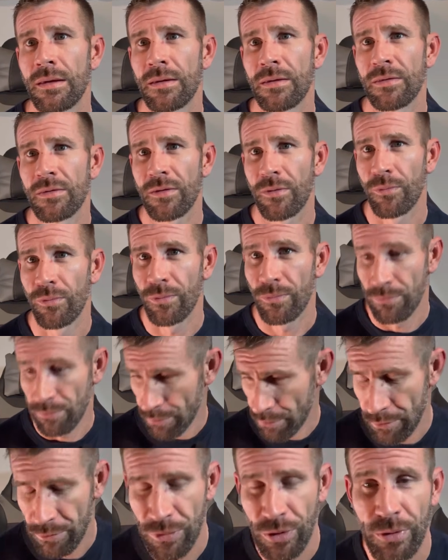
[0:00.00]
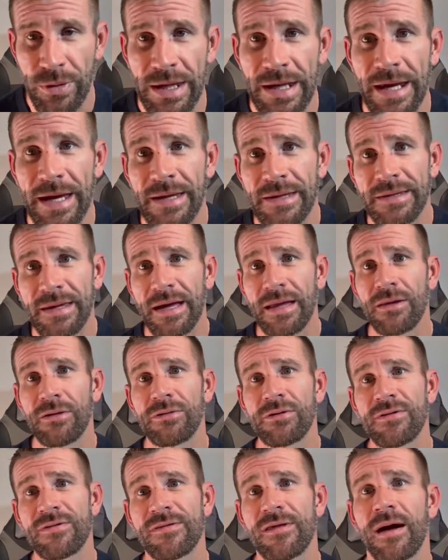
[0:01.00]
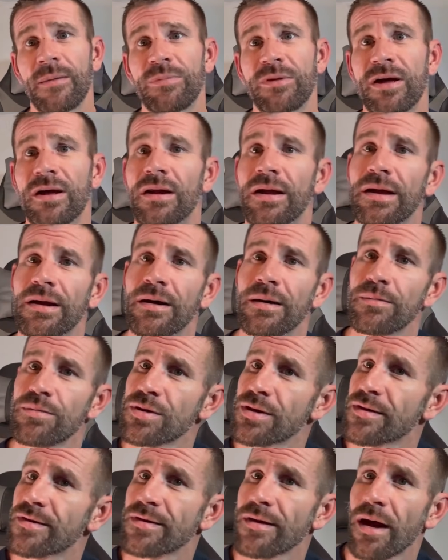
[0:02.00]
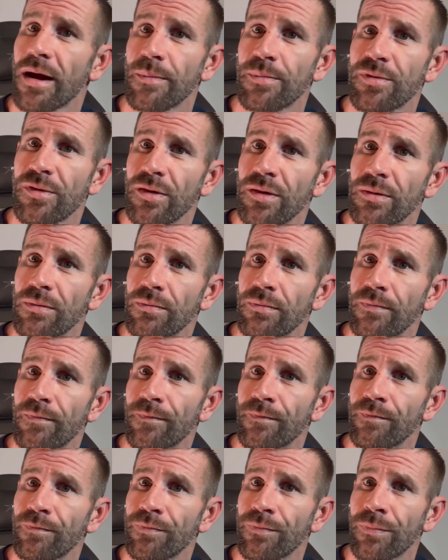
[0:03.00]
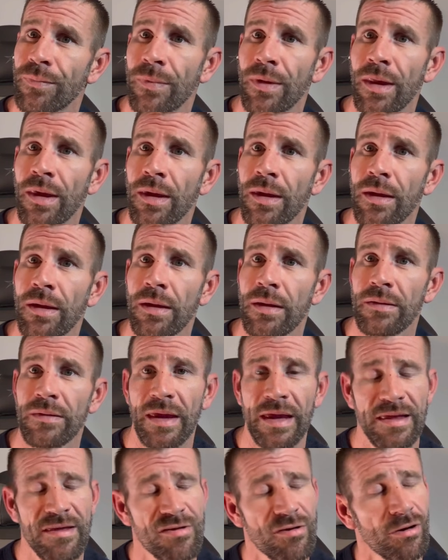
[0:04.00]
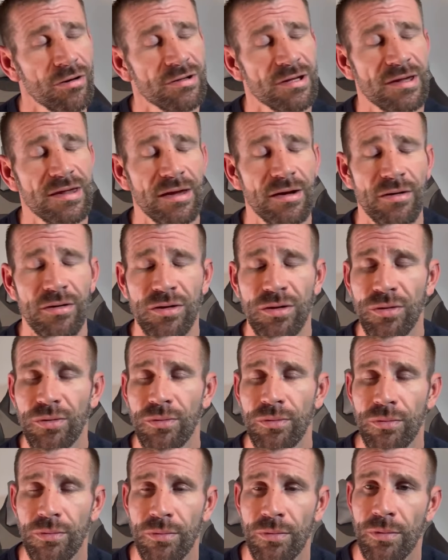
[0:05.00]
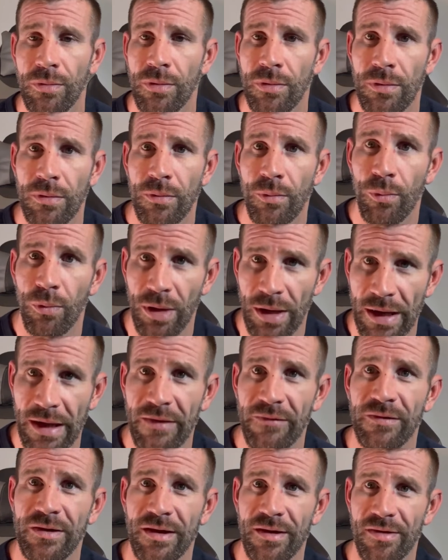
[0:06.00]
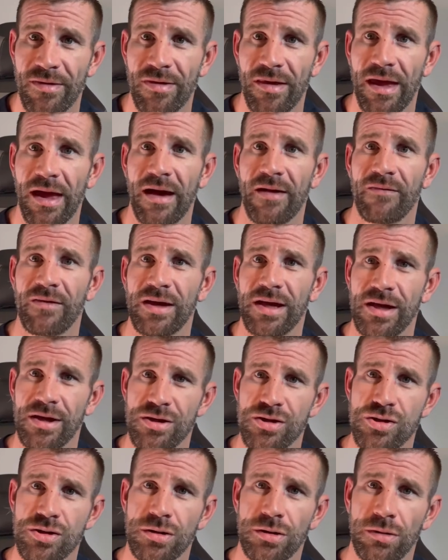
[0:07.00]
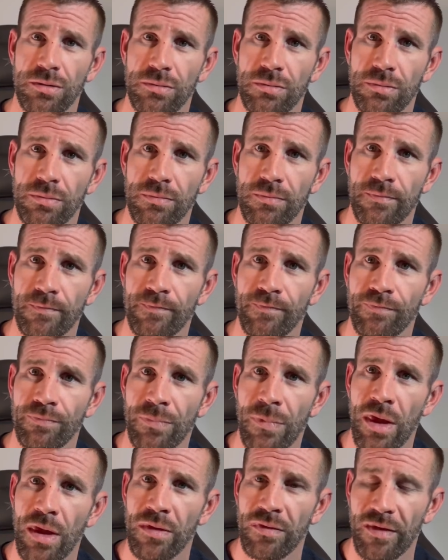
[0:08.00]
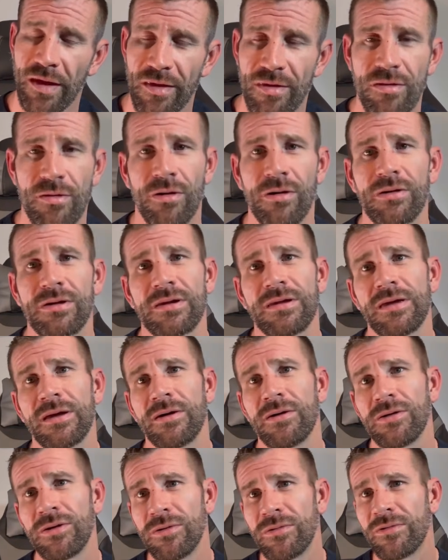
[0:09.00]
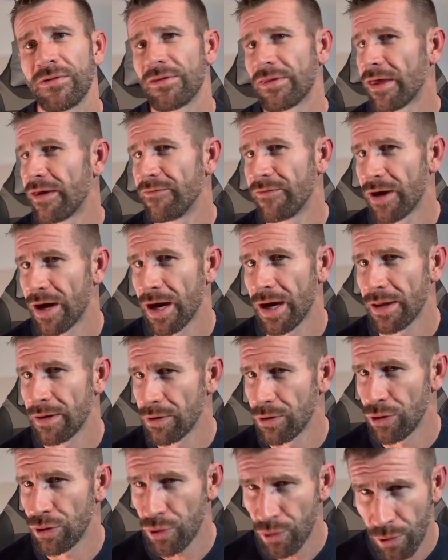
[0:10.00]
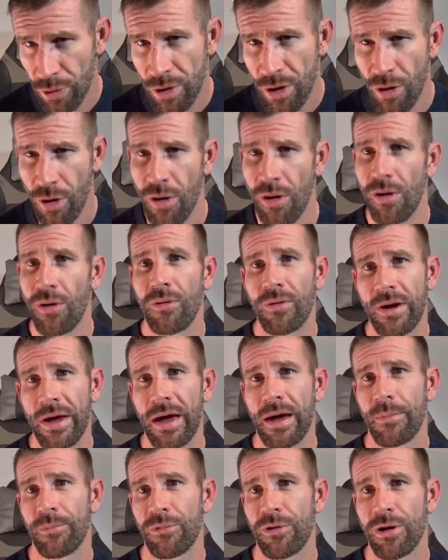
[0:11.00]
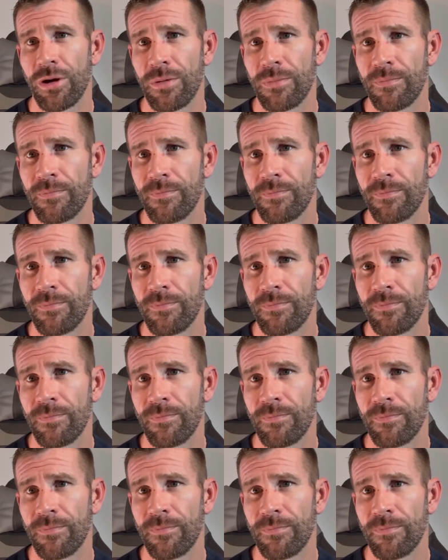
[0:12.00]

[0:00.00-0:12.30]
So you get Ann Taylor to stop the cleanup. She stops it. They start to tell you what evidence they have against you. They start to tell you that they've got your car on camera.